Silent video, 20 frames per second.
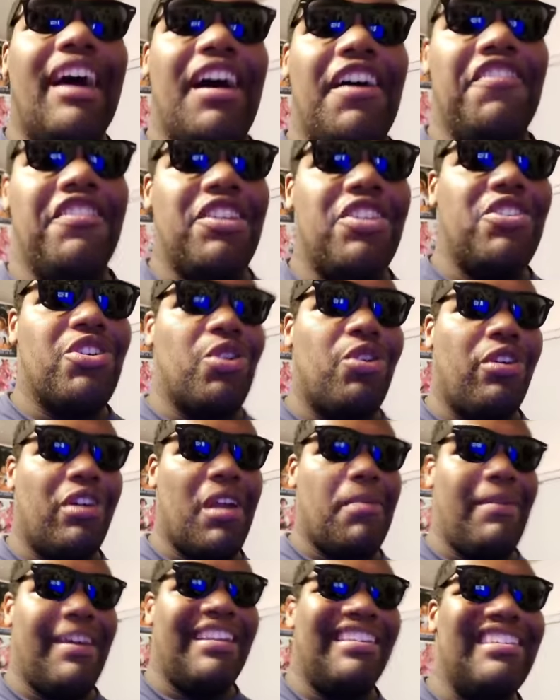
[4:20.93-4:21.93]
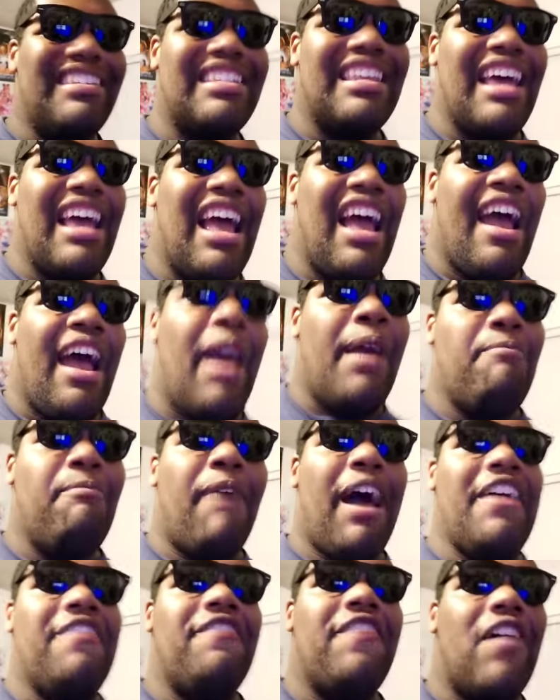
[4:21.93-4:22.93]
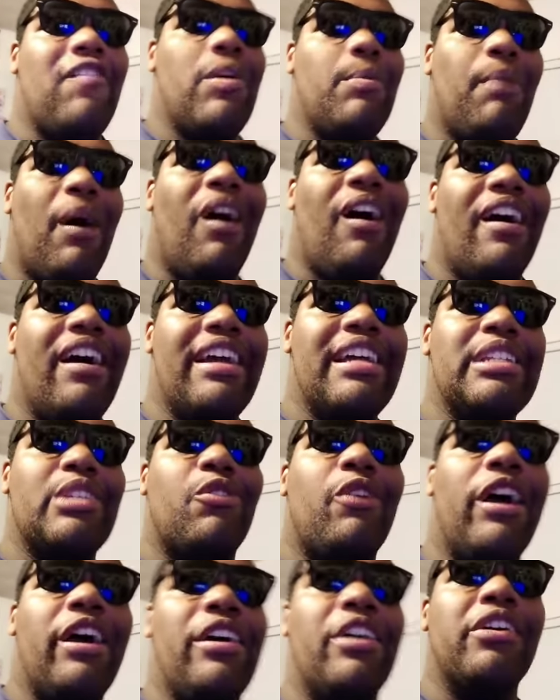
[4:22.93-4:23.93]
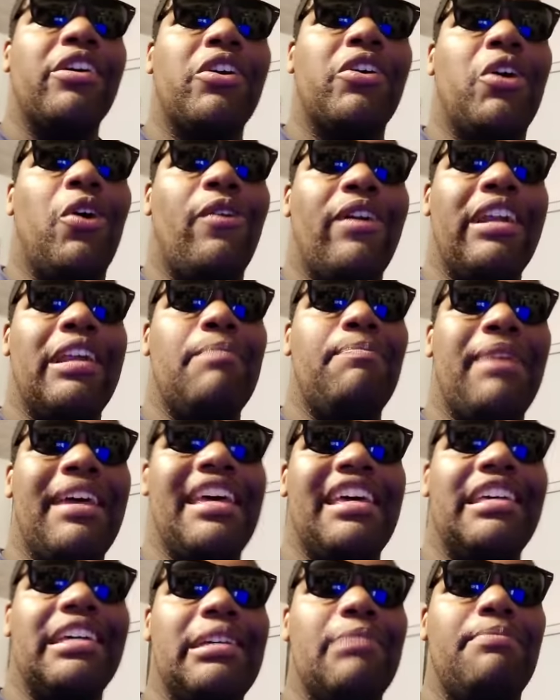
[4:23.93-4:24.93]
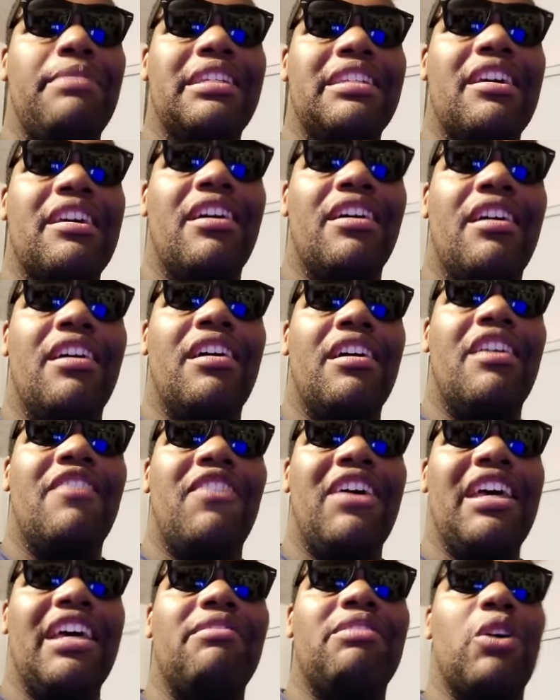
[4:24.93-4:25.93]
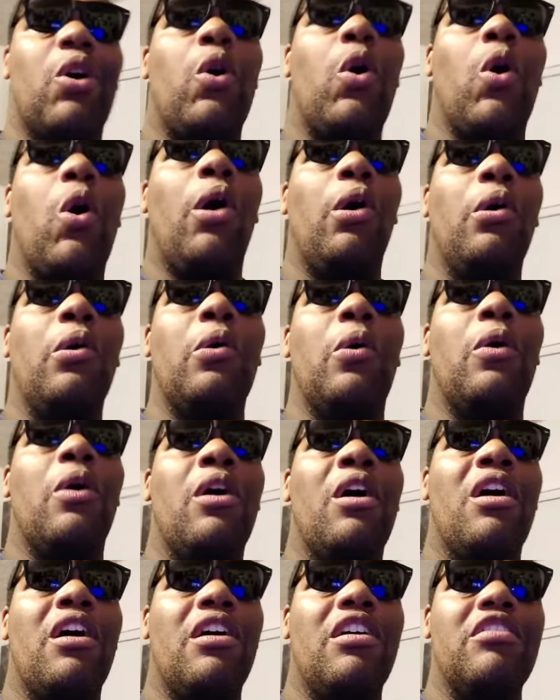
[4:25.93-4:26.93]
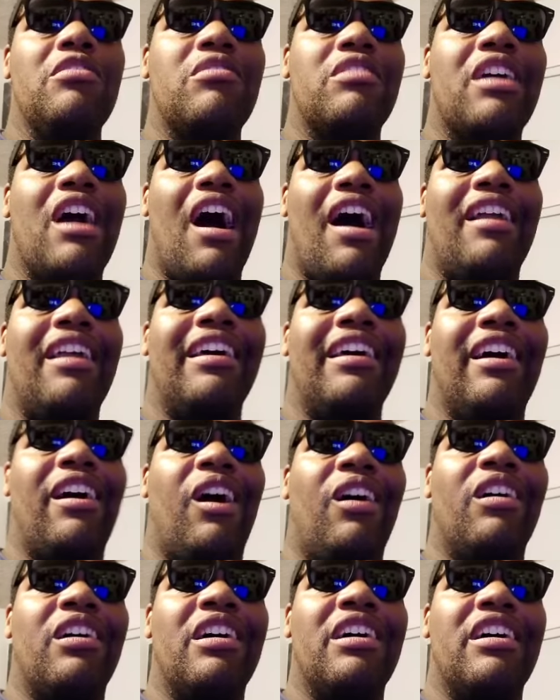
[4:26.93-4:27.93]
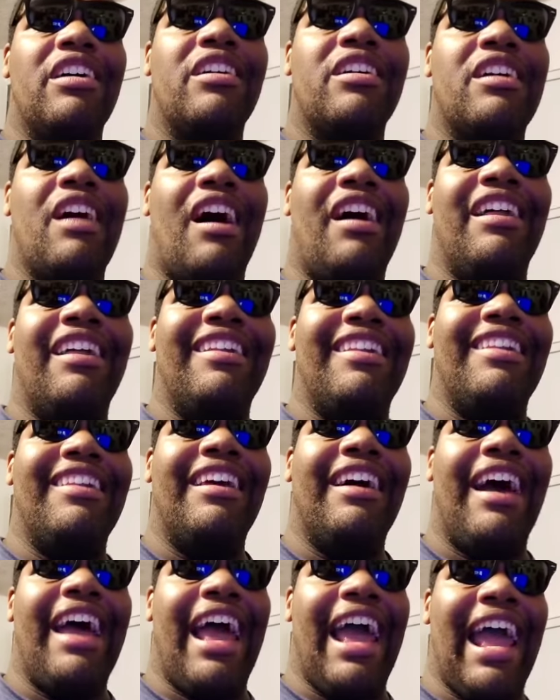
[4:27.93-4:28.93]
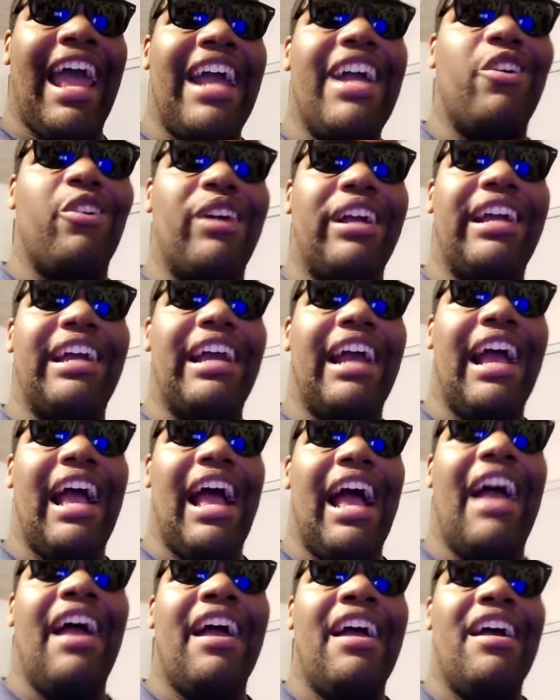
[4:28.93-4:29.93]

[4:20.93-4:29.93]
love the tournaments. My favorite part is where Gordon Pibbs, Pibbs who got got angry,